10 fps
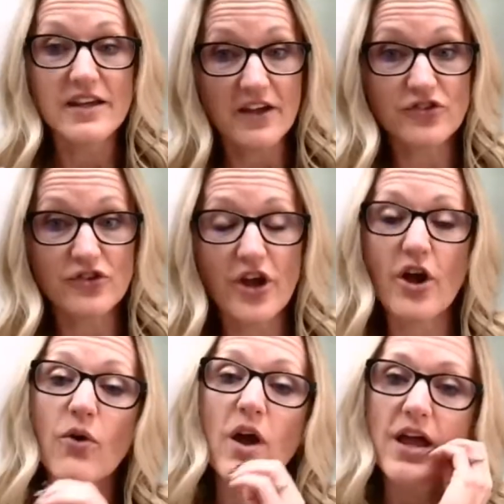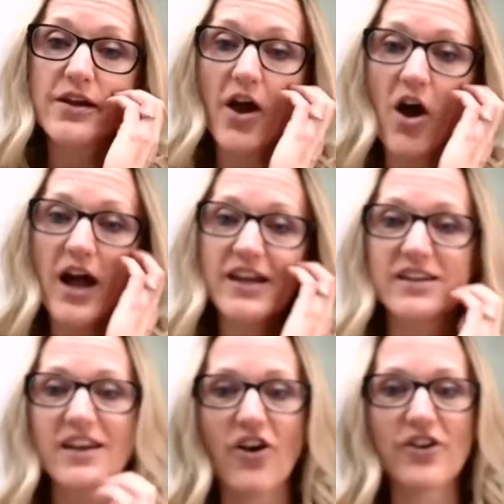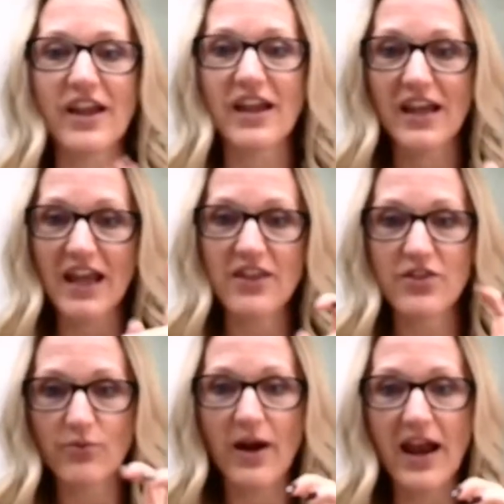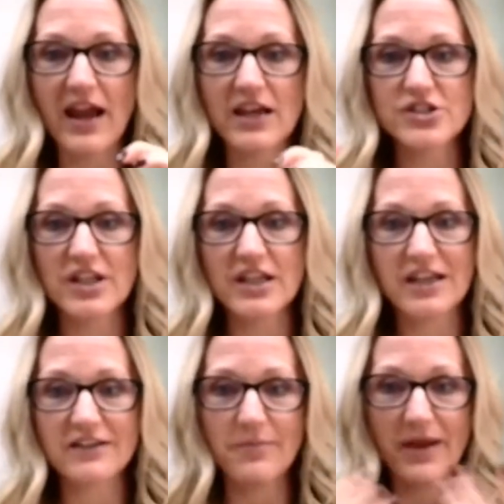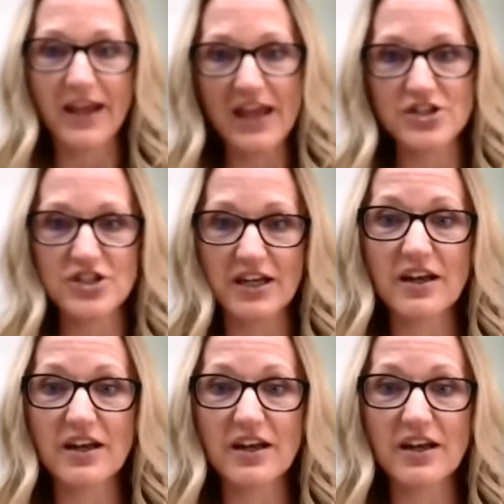Yes or no? Not, are they in the range that needs medication?